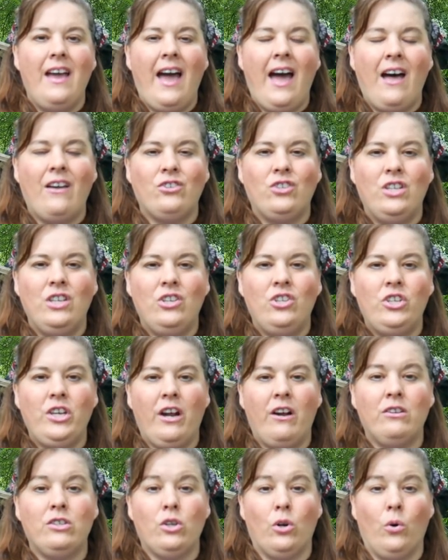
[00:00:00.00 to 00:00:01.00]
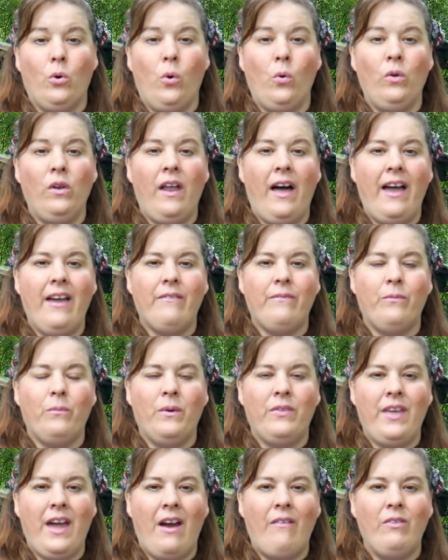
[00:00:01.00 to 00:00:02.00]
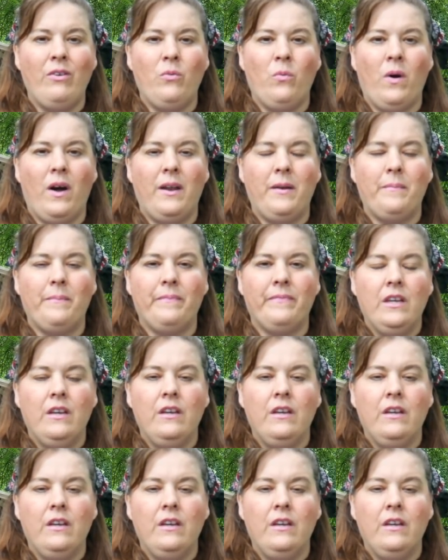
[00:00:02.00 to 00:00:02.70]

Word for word: how she shares her whole life with everyone.